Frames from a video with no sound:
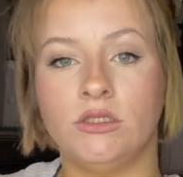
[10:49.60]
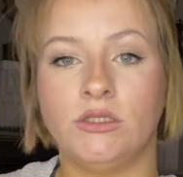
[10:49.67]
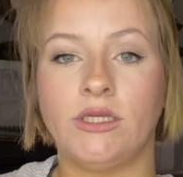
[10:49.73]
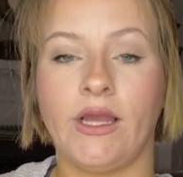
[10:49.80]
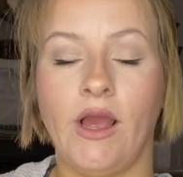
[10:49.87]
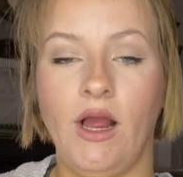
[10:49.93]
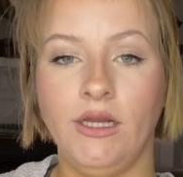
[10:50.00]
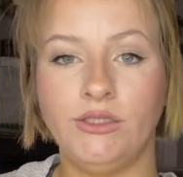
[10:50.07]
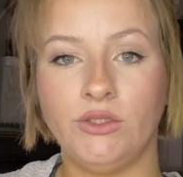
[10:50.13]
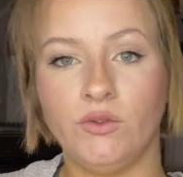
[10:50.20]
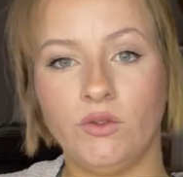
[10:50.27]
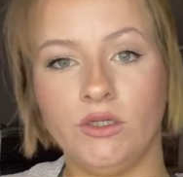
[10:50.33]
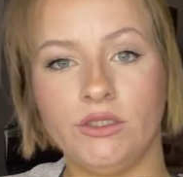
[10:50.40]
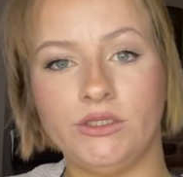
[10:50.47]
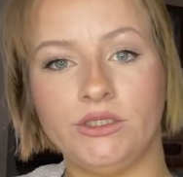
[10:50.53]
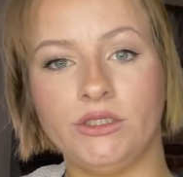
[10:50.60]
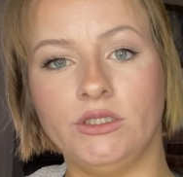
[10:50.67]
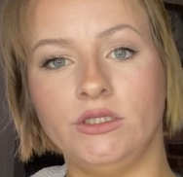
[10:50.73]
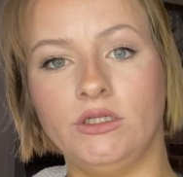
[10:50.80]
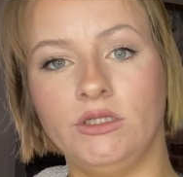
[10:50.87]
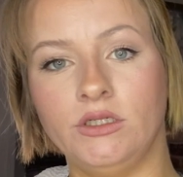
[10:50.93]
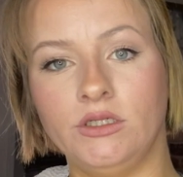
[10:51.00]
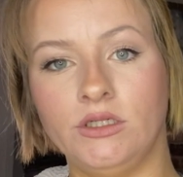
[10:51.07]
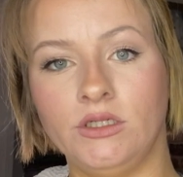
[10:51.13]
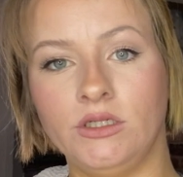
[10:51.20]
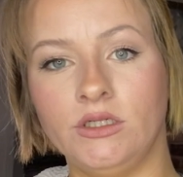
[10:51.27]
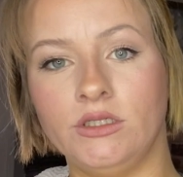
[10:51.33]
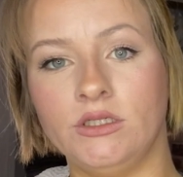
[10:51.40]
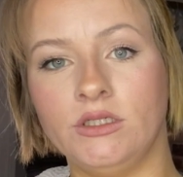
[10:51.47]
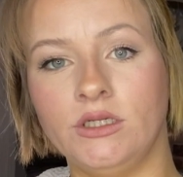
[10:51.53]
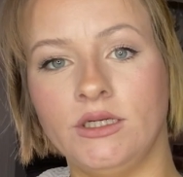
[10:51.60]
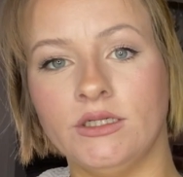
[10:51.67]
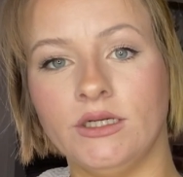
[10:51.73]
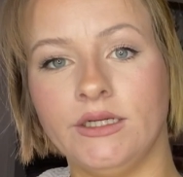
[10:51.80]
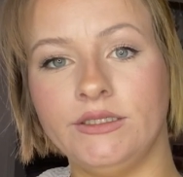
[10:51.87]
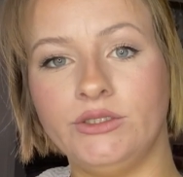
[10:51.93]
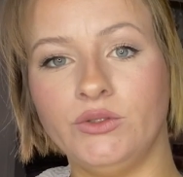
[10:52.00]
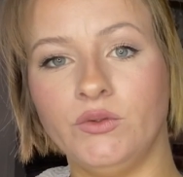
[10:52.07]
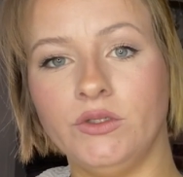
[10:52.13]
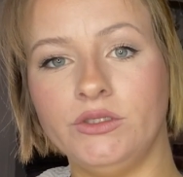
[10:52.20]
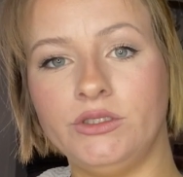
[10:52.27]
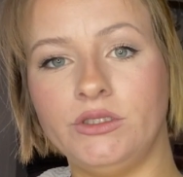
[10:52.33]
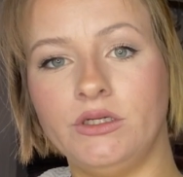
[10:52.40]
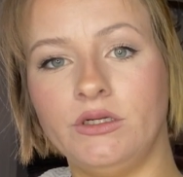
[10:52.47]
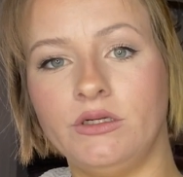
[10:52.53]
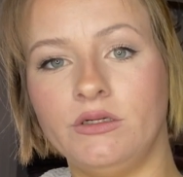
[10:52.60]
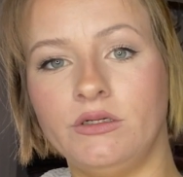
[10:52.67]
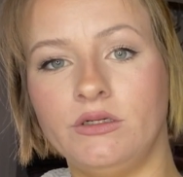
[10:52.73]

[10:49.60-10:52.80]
Say hi, George. Hi, George.